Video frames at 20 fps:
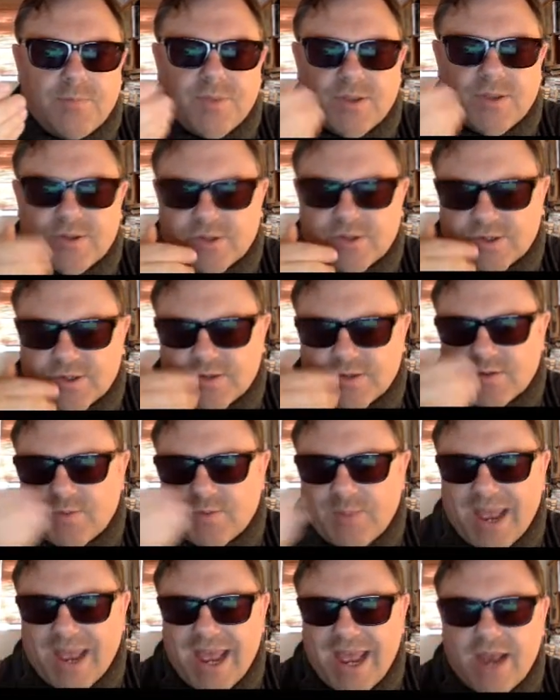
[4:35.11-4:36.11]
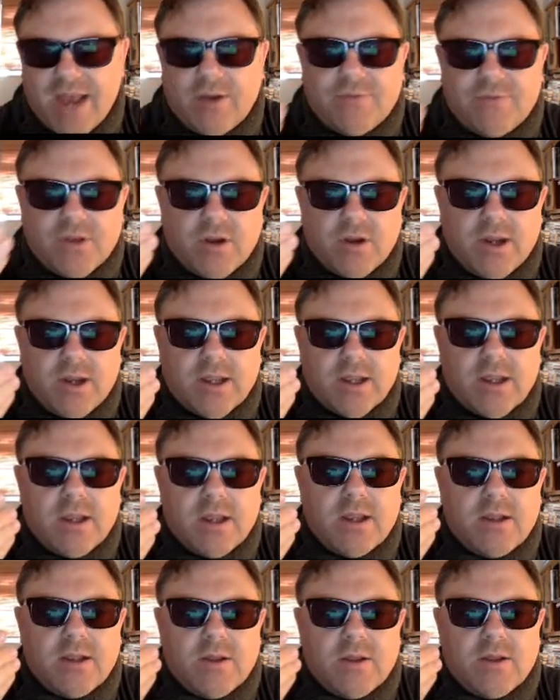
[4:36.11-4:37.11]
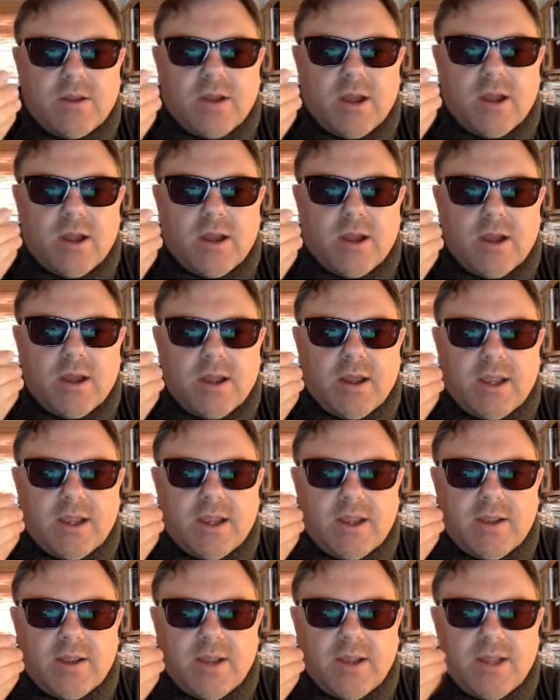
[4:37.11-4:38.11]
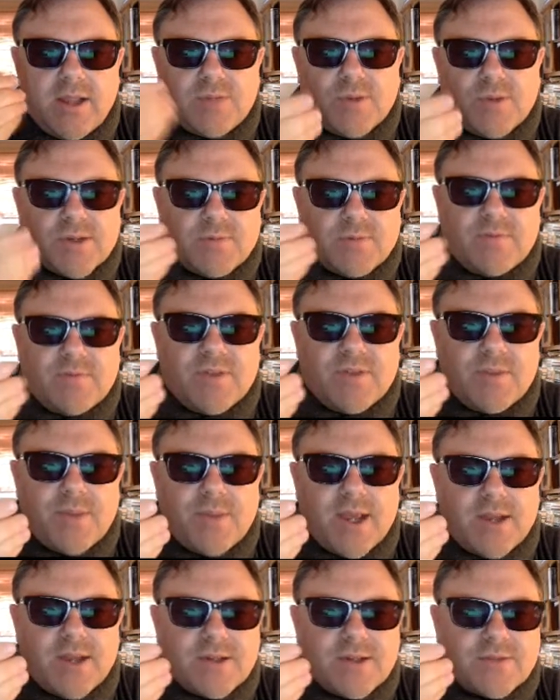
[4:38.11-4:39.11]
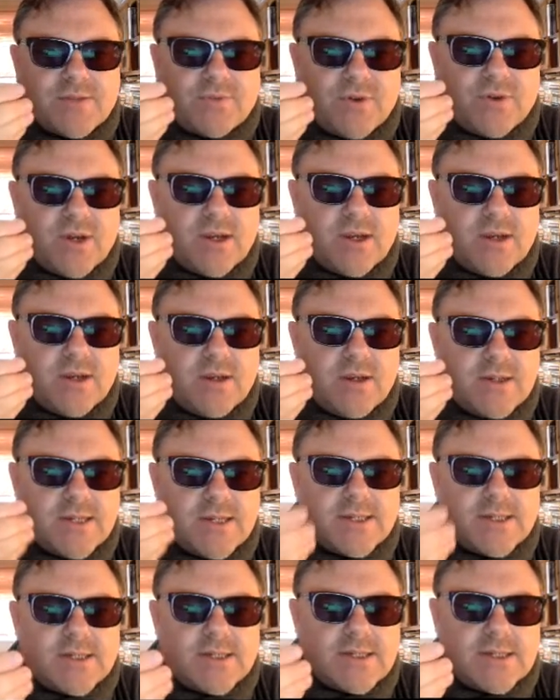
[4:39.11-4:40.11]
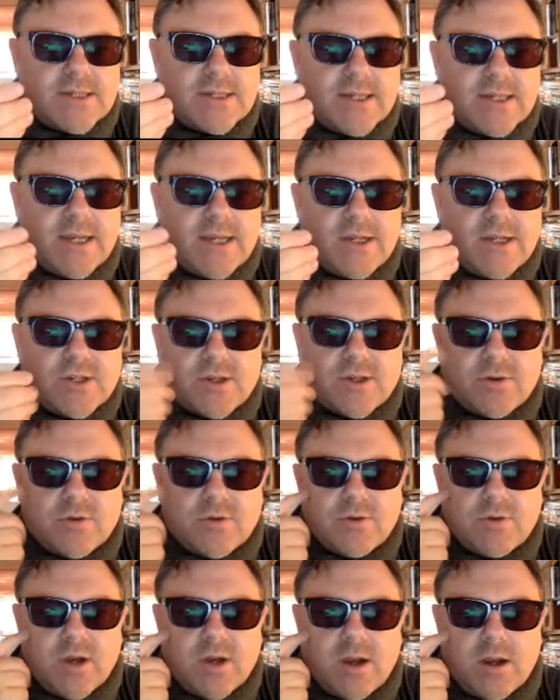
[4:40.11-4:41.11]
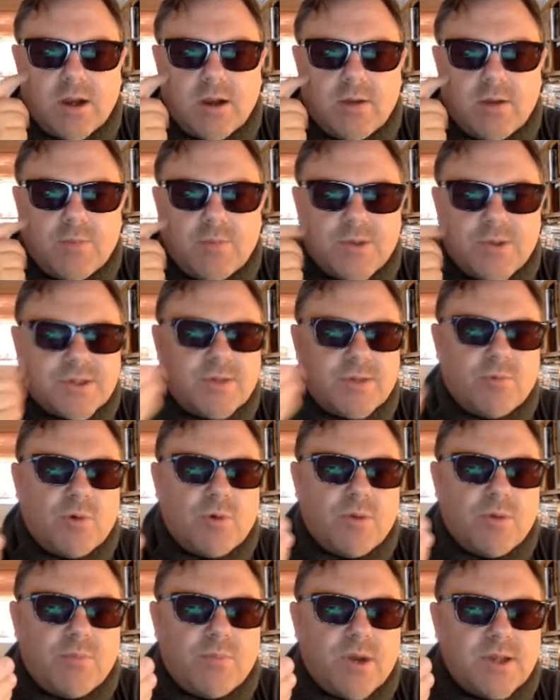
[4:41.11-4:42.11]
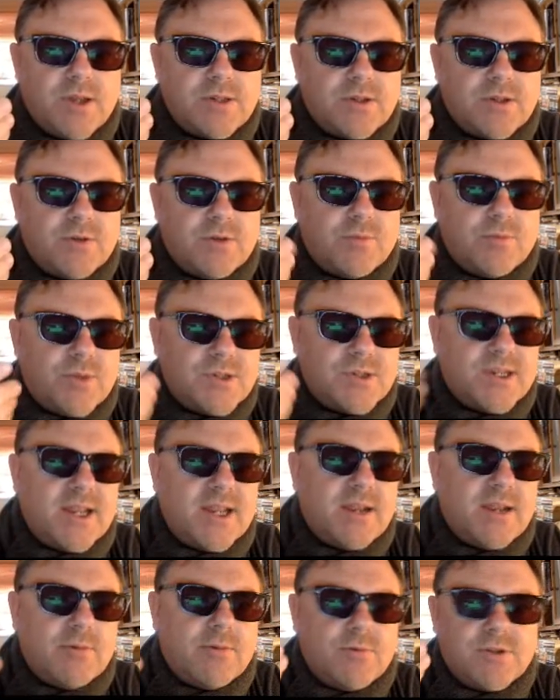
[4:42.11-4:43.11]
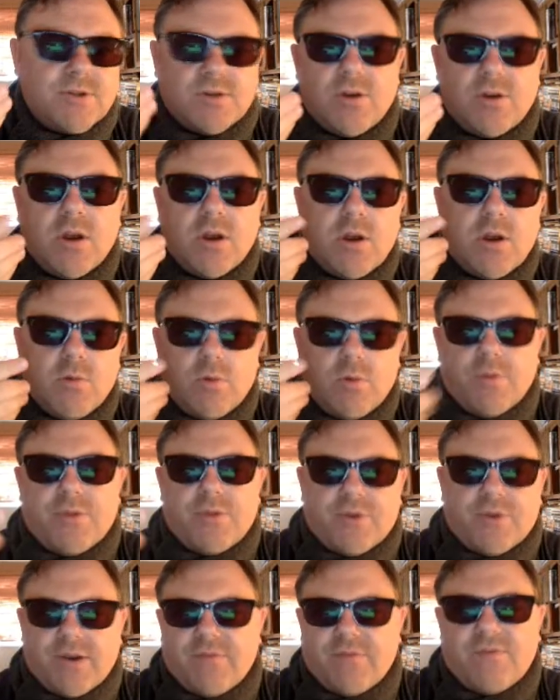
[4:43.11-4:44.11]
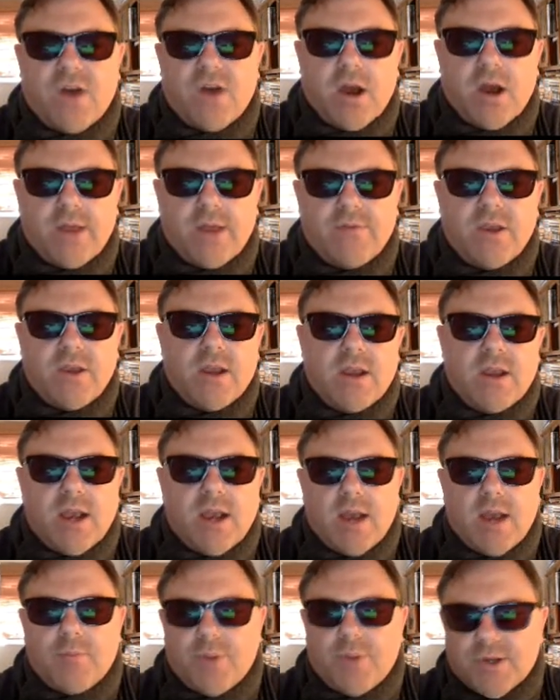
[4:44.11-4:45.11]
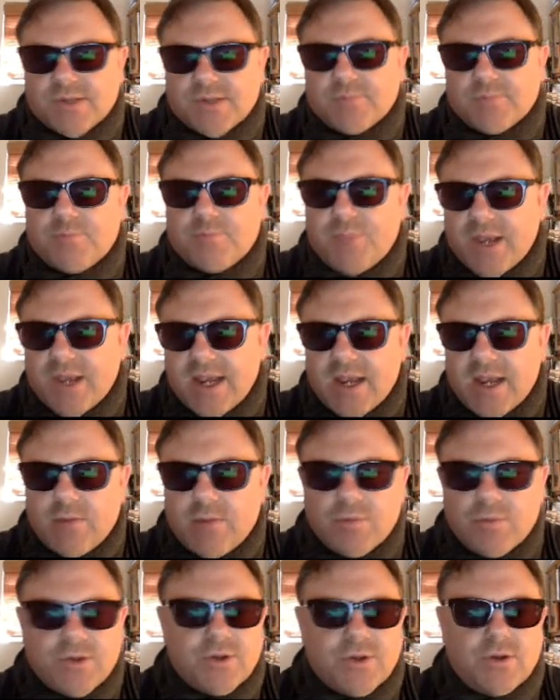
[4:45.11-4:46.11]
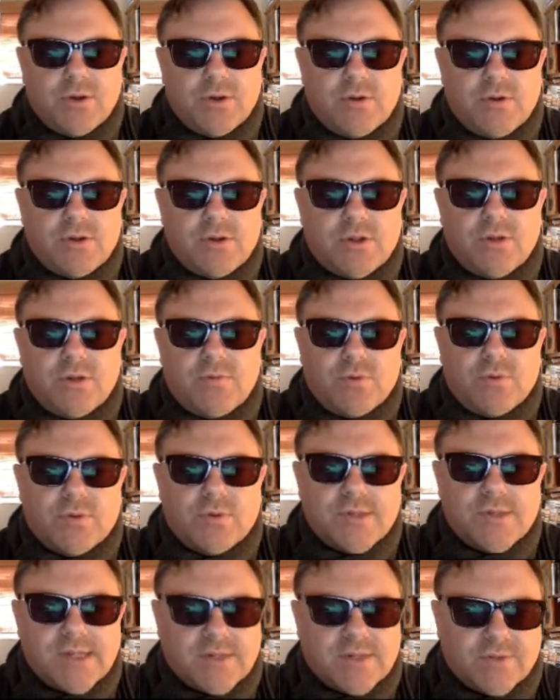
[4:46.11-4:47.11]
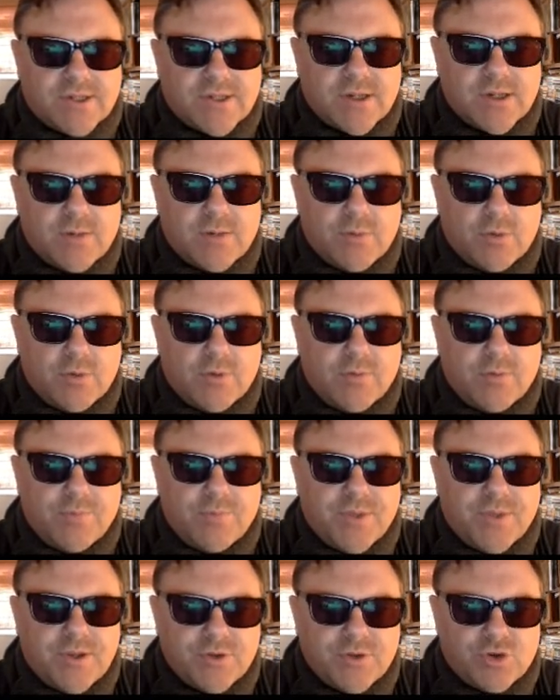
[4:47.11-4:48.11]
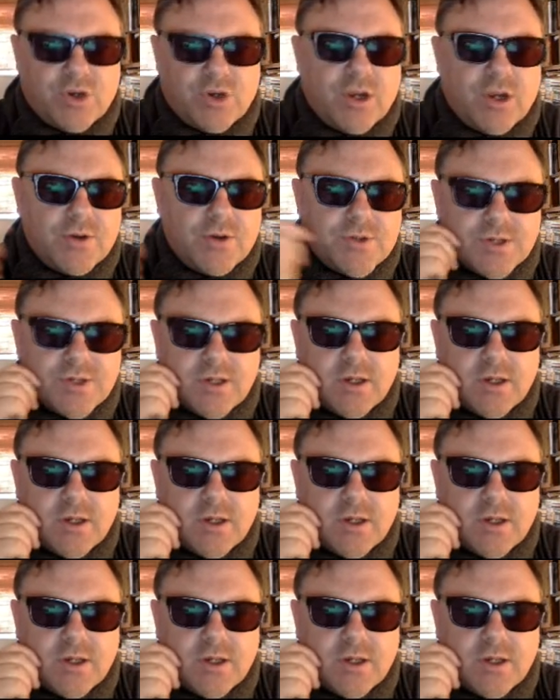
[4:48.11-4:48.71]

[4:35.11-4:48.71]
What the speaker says: just a pair, if you like, each person within the pair does 3 sentences each. So person number 1 might do, person A will do 1, 3, and 5, and person B would do 2, 4, and 6, for example. The trios,